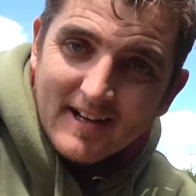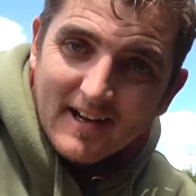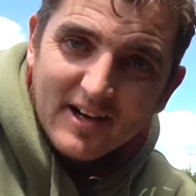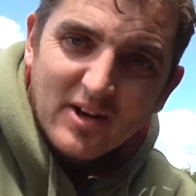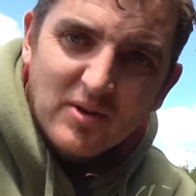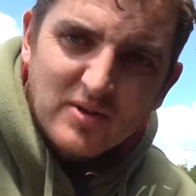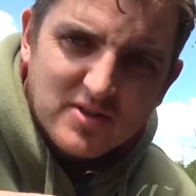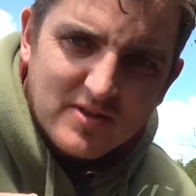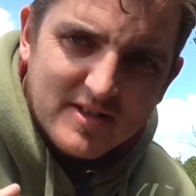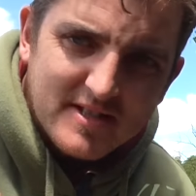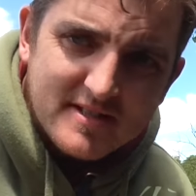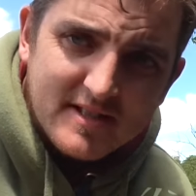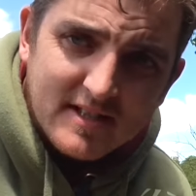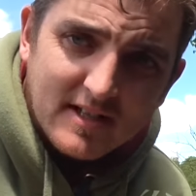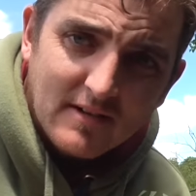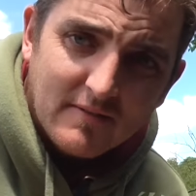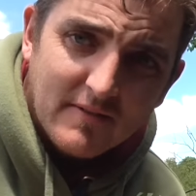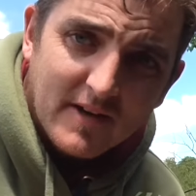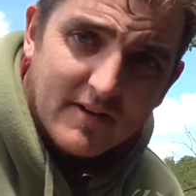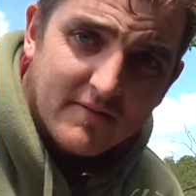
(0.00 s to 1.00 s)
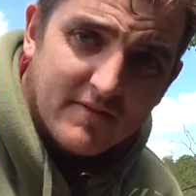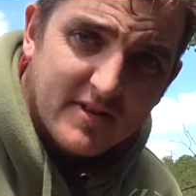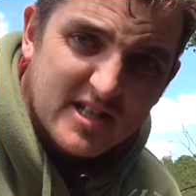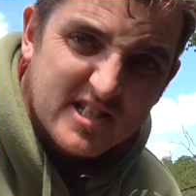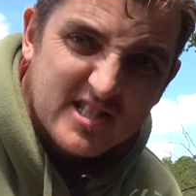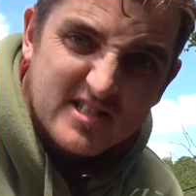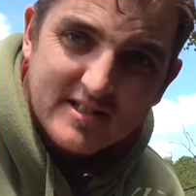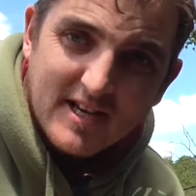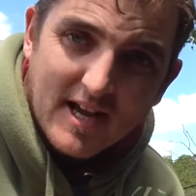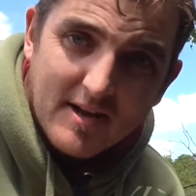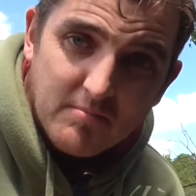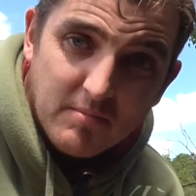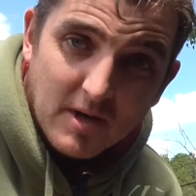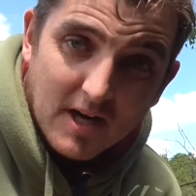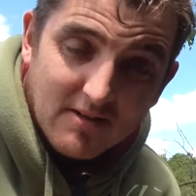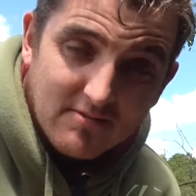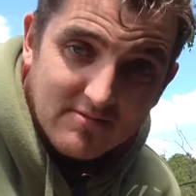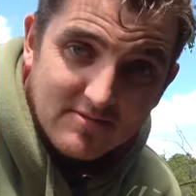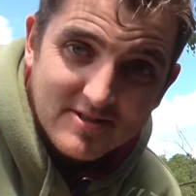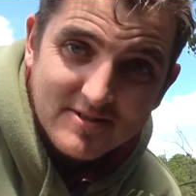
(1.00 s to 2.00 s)
I know it's only single figure fish,
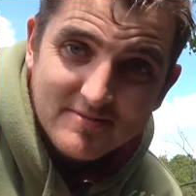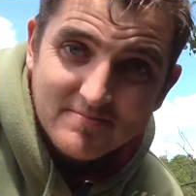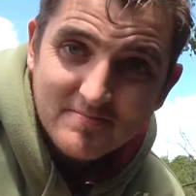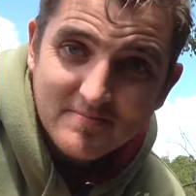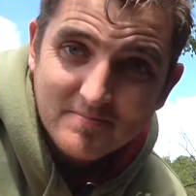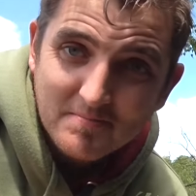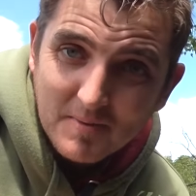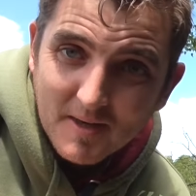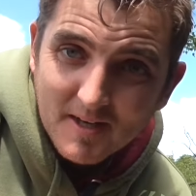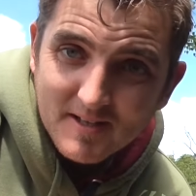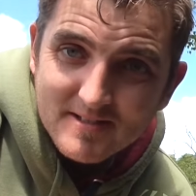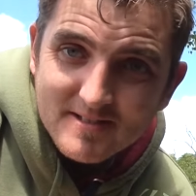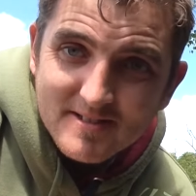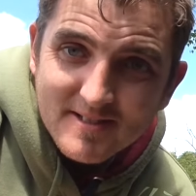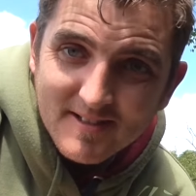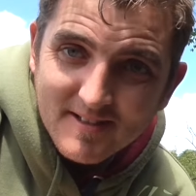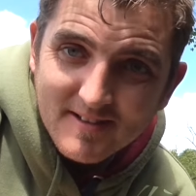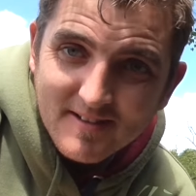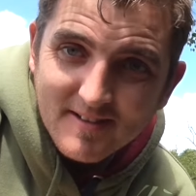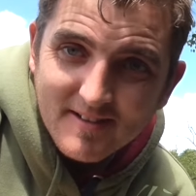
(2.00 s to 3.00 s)
£9, but